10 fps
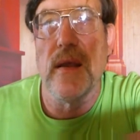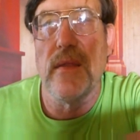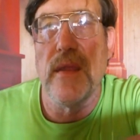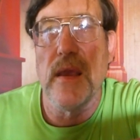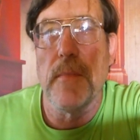I
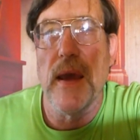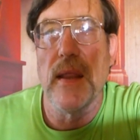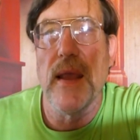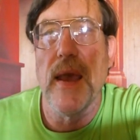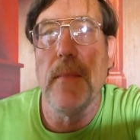think my
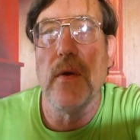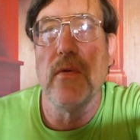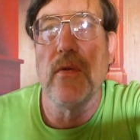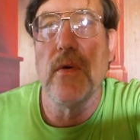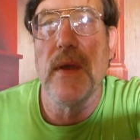alignment
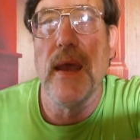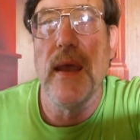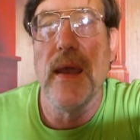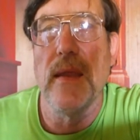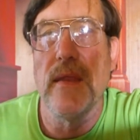was
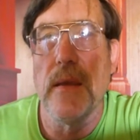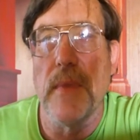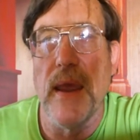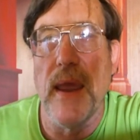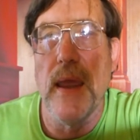okay. I think
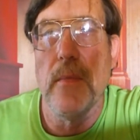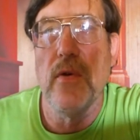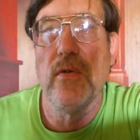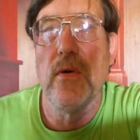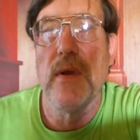my aim
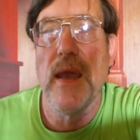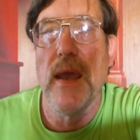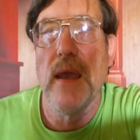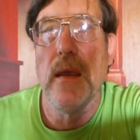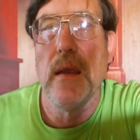was
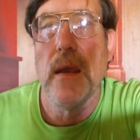okay.